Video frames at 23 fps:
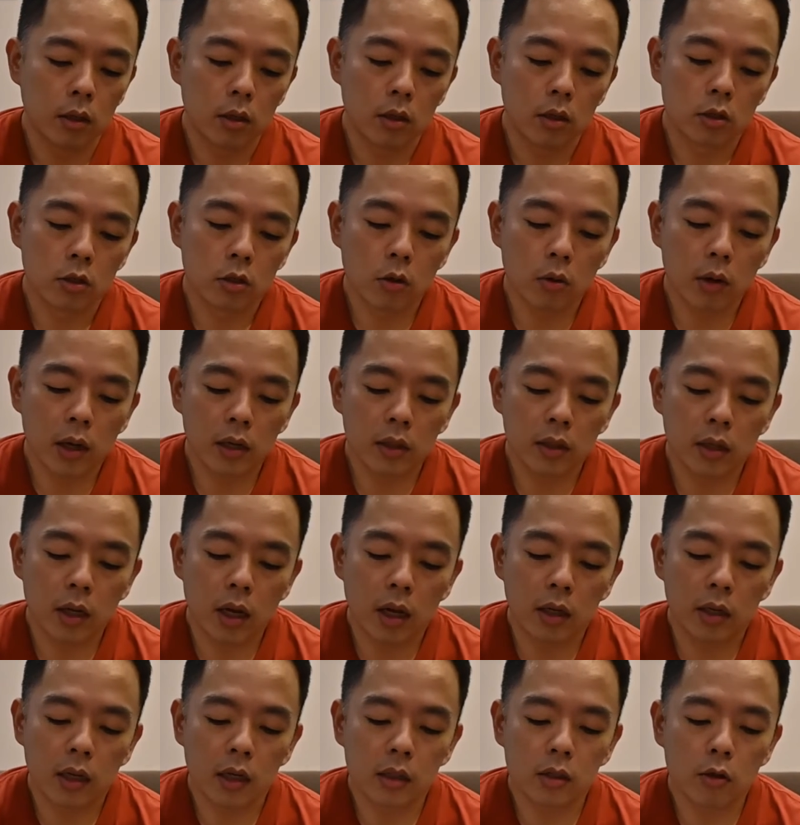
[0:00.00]
So and
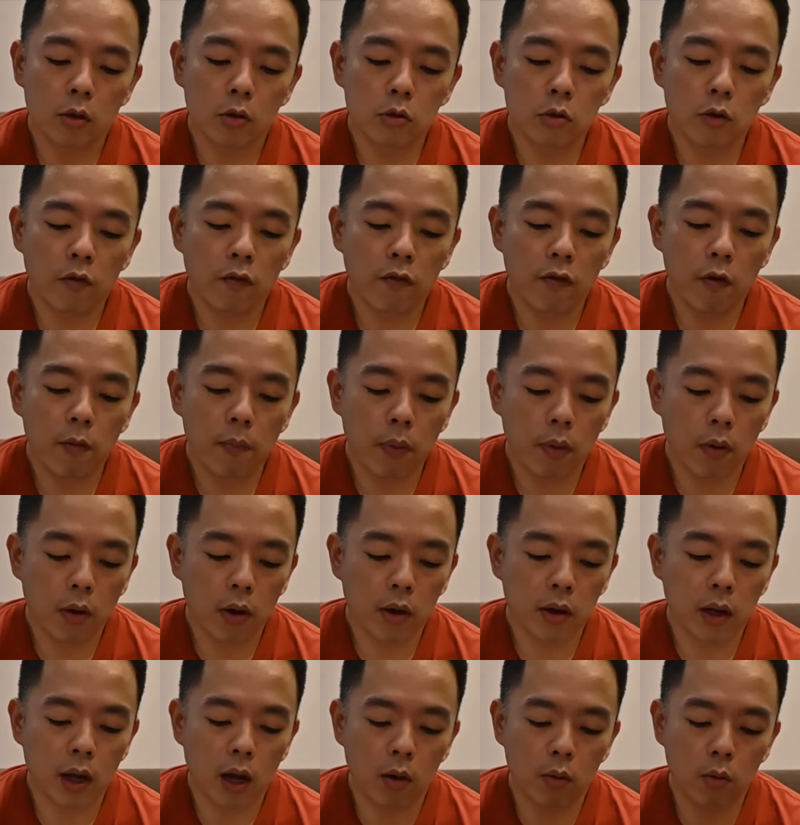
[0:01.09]
there's also a few
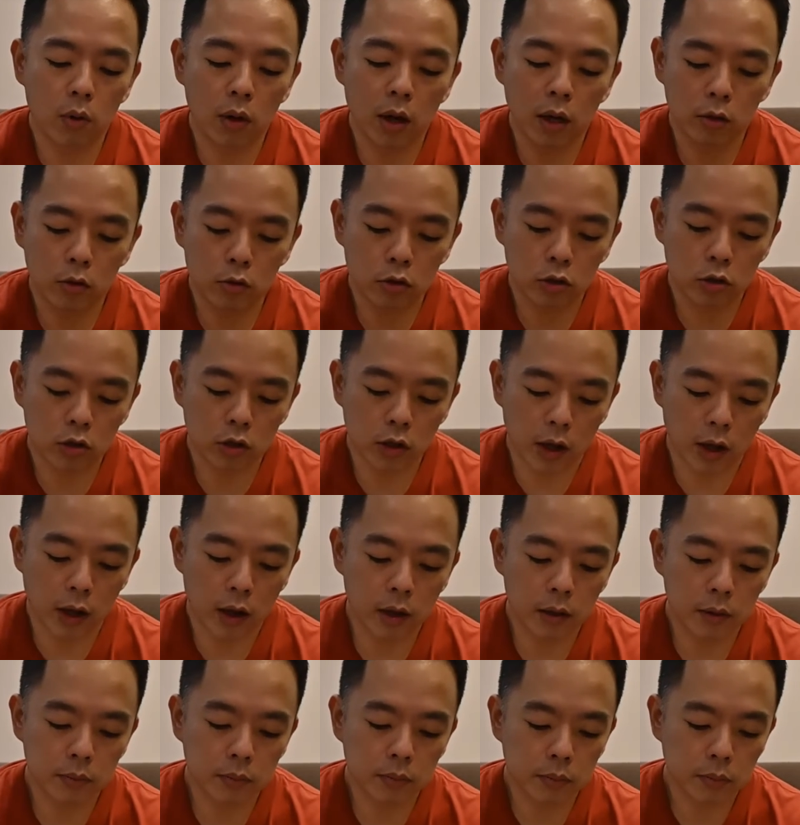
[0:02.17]
points that I would like to share.
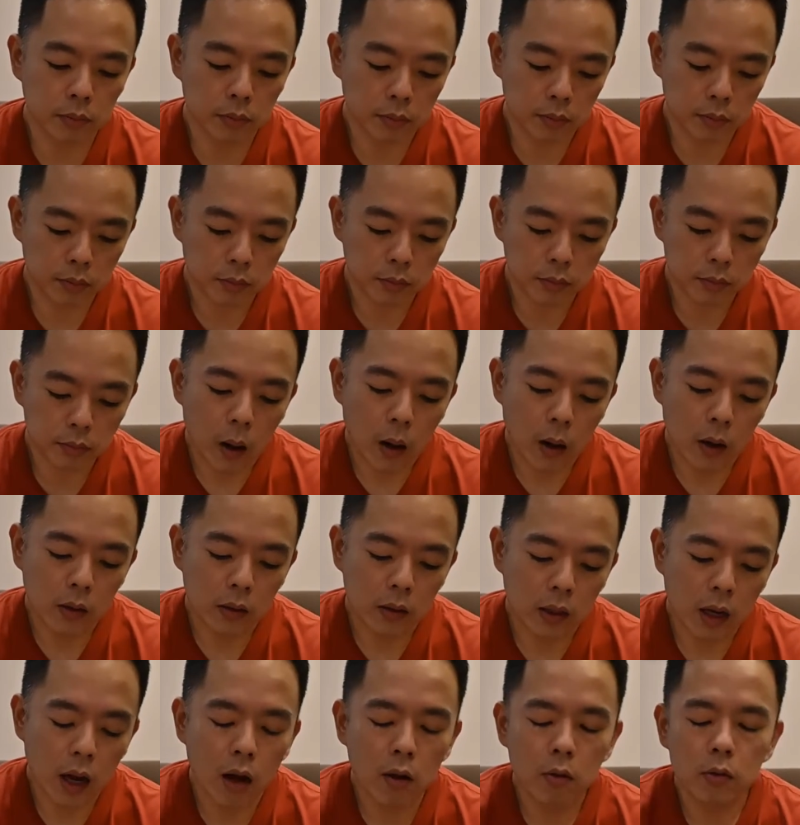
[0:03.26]

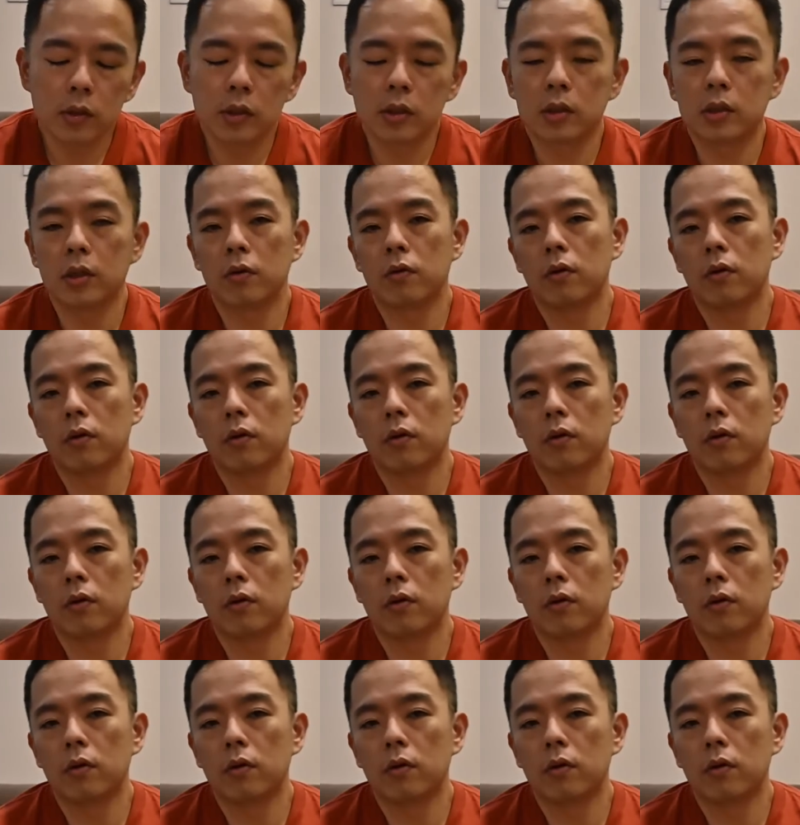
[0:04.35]
How is the